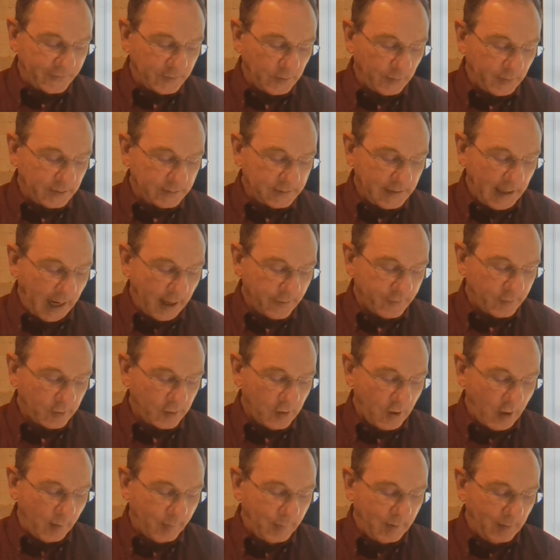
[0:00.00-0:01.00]
So this
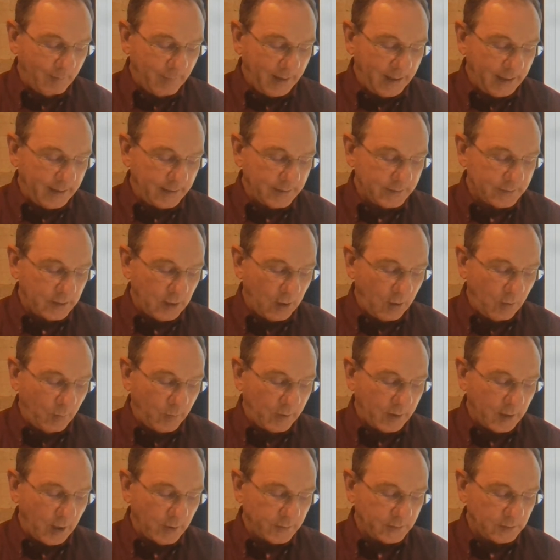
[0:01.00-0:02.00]
hydrocarbon bearing zone,
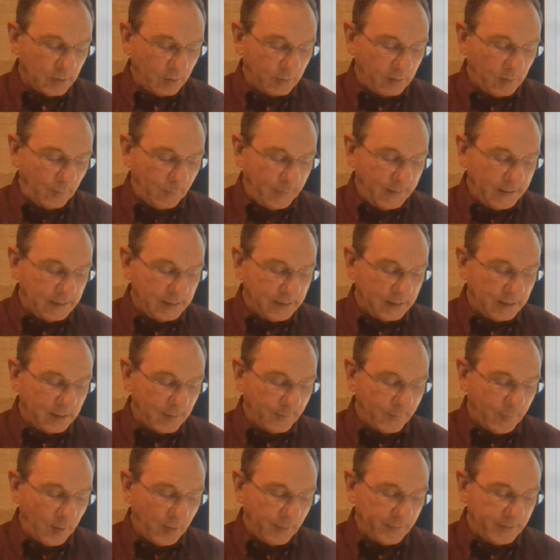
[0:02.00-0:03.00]
we're also dependent
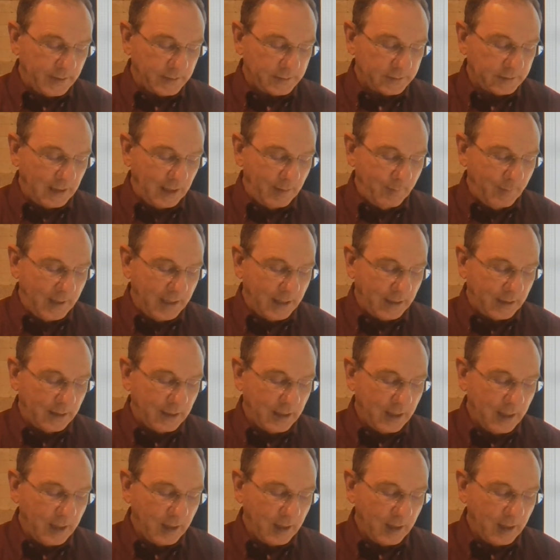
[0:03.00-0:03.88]
upon this cement